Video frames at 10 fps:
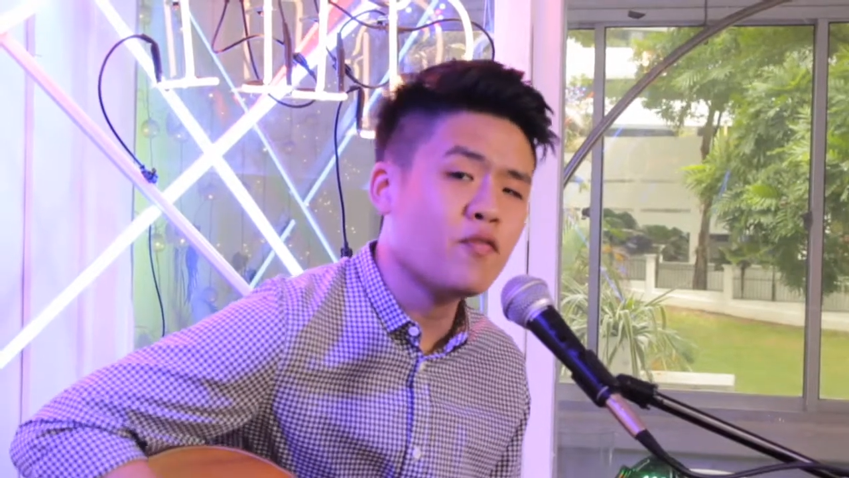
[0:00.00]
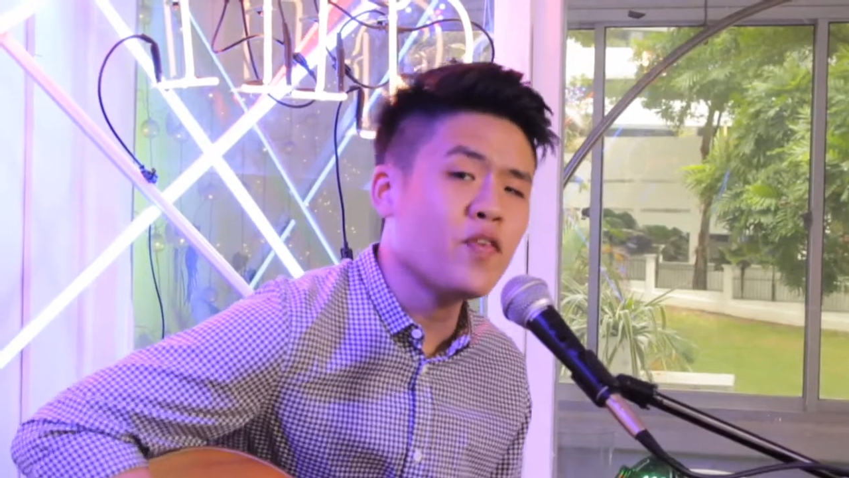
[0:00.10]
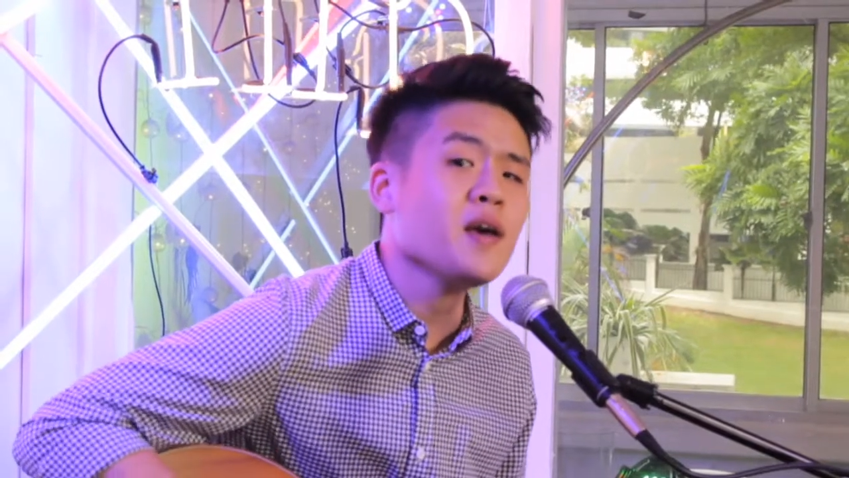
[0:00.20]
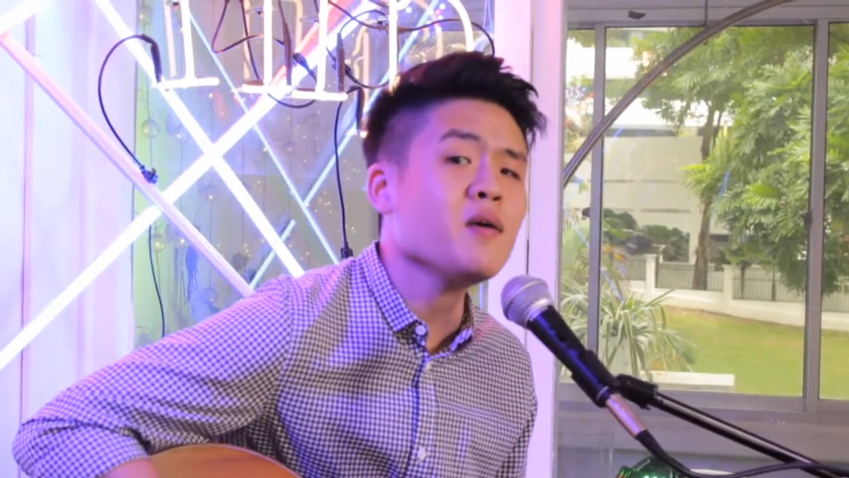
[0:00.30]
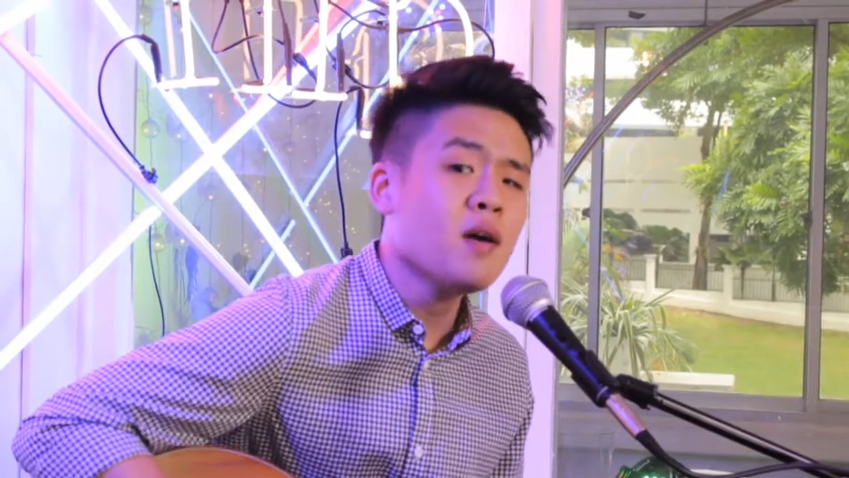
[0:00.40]

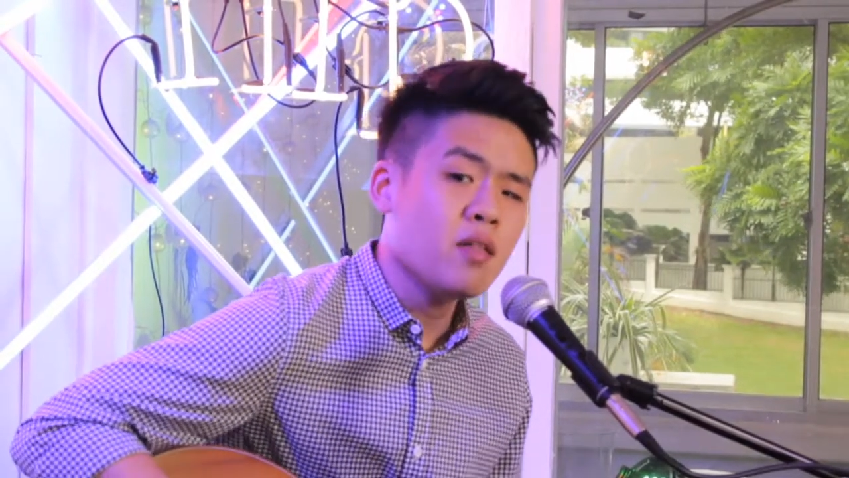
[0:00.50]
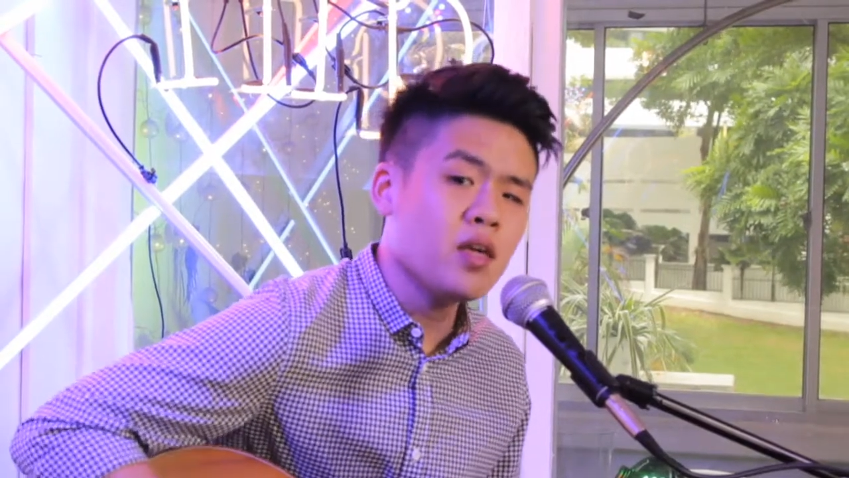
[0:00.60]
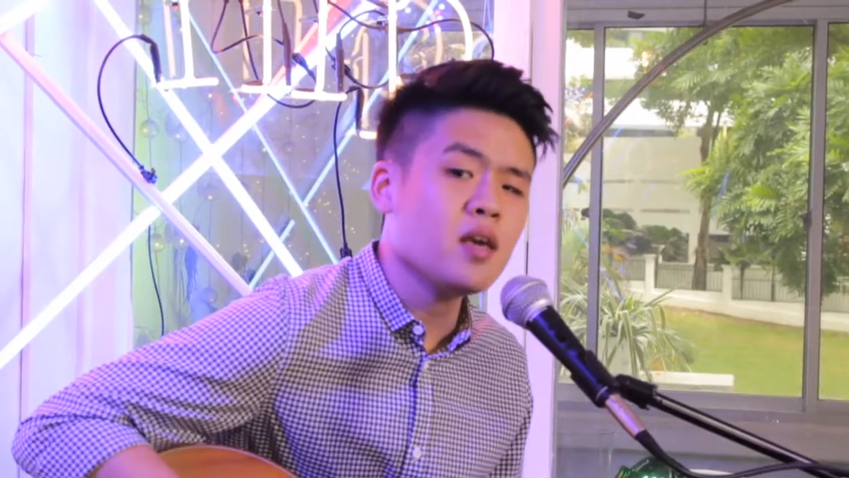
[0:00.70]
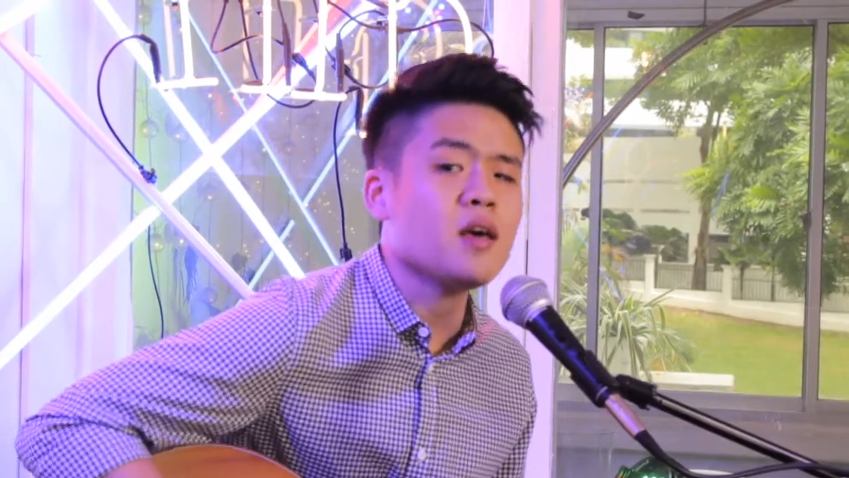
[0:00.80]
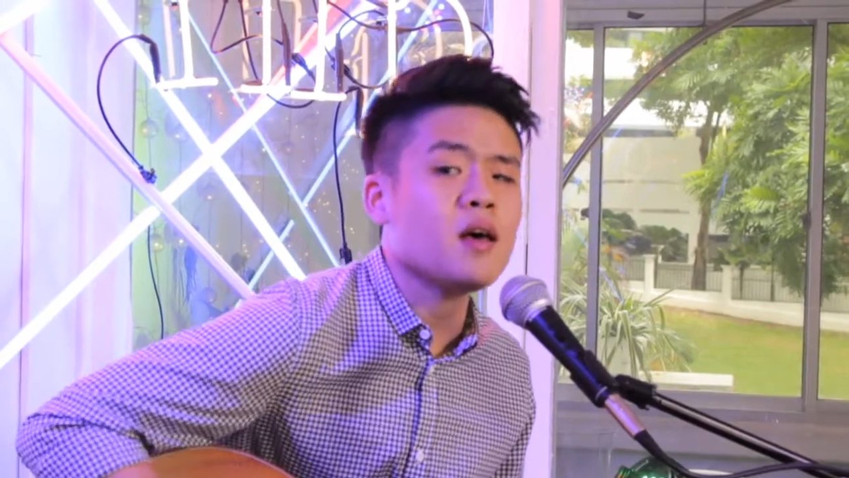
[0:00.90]
feel
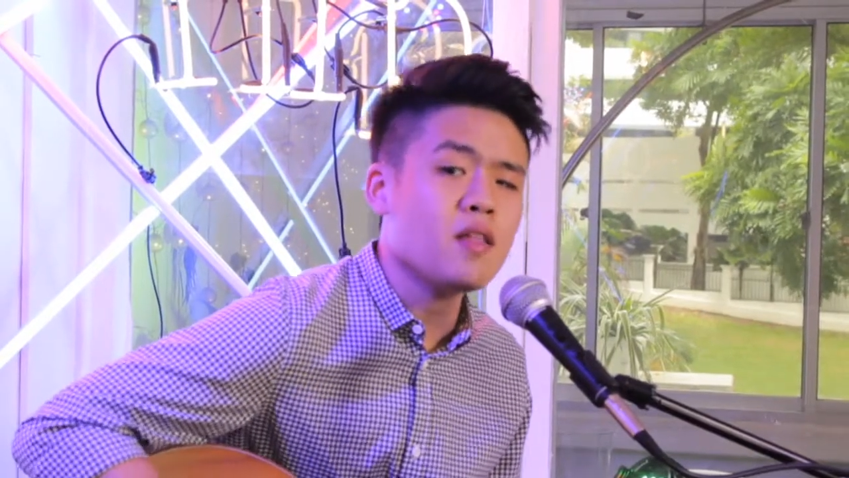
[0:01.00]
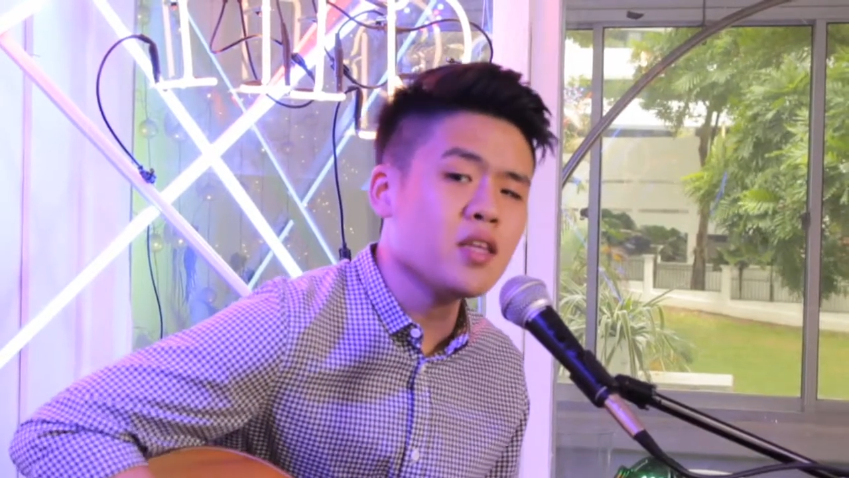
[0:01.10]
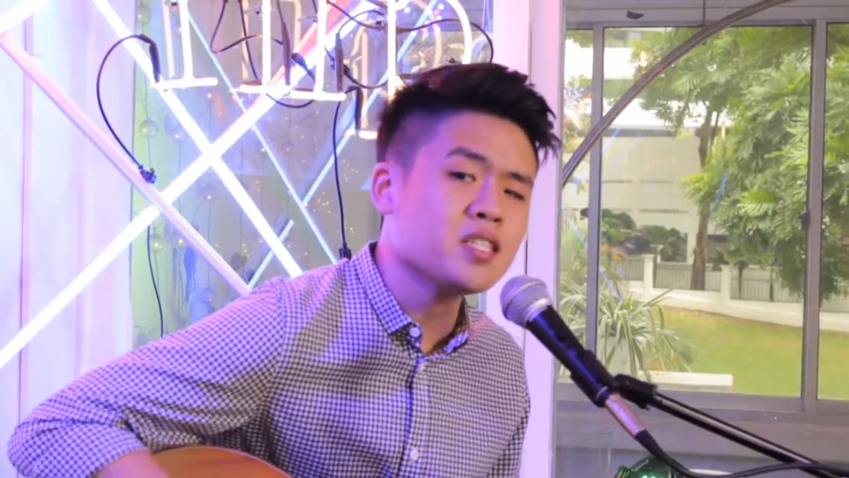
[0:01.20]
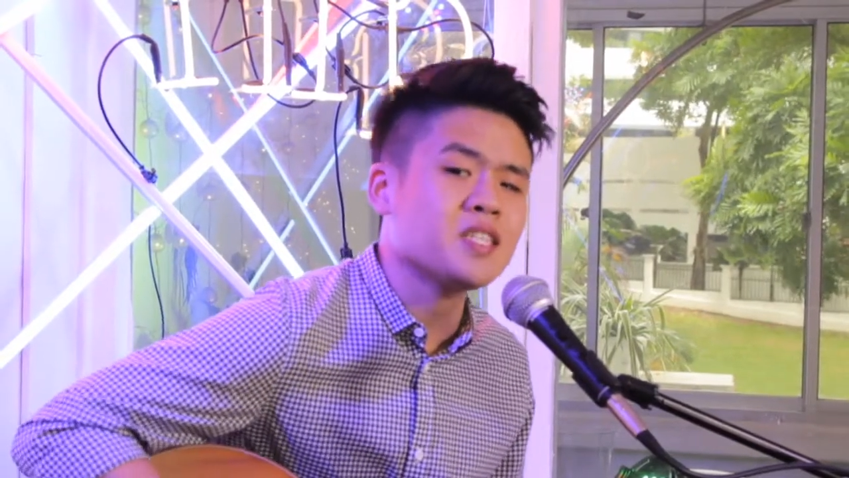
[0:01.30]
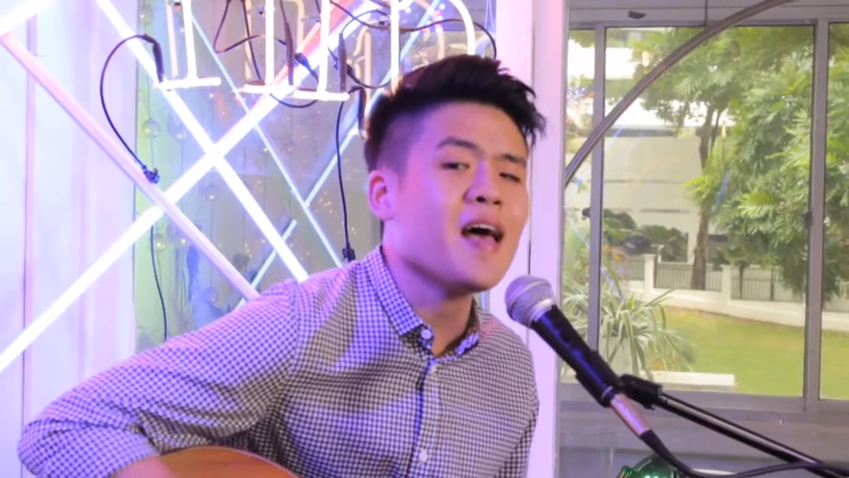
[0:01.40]
the
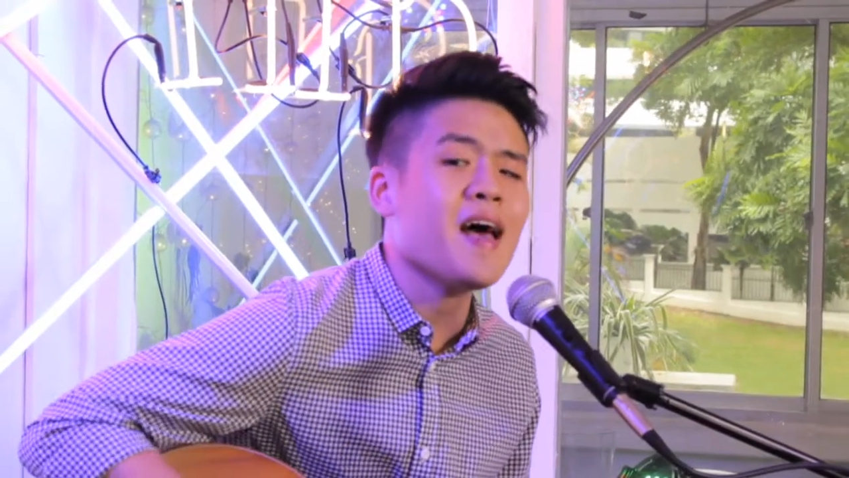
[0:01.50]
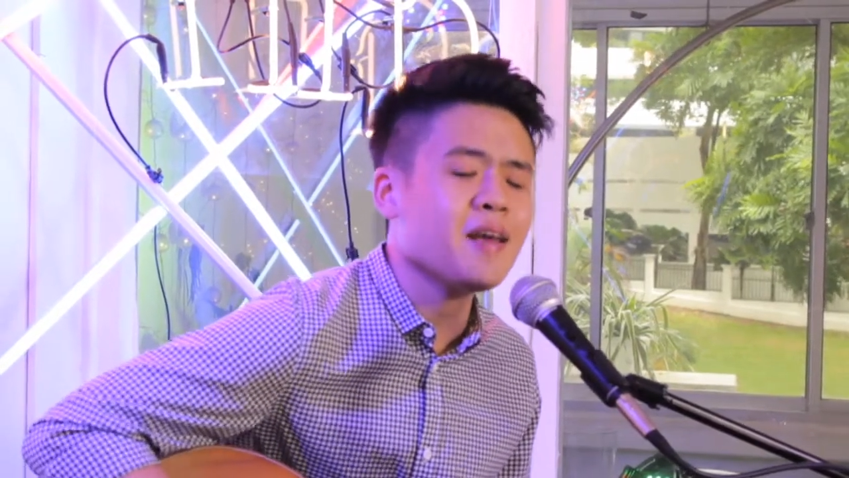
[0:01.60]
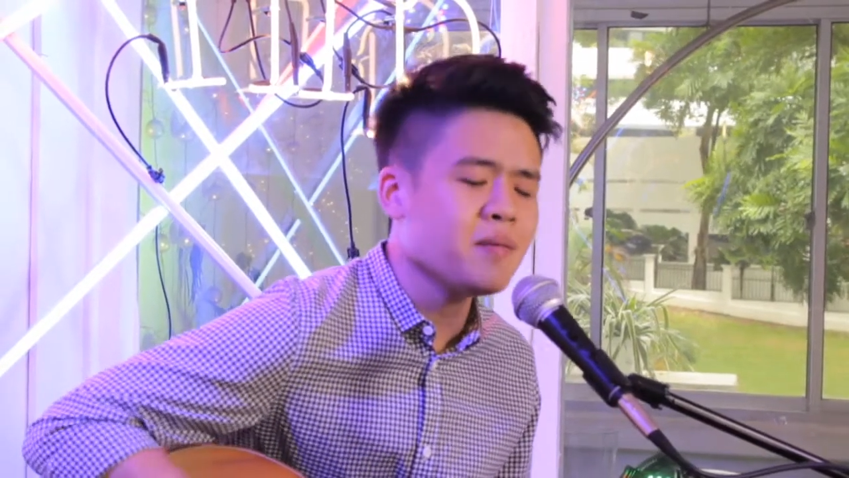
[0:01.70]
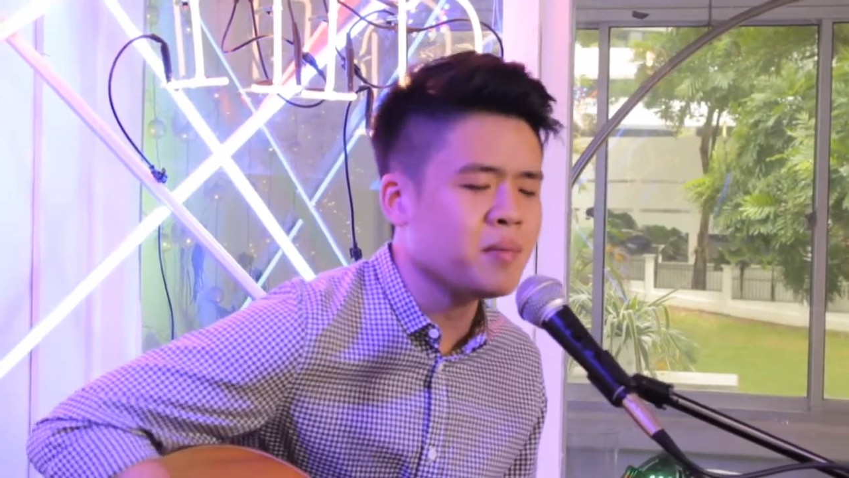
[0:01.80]
other side of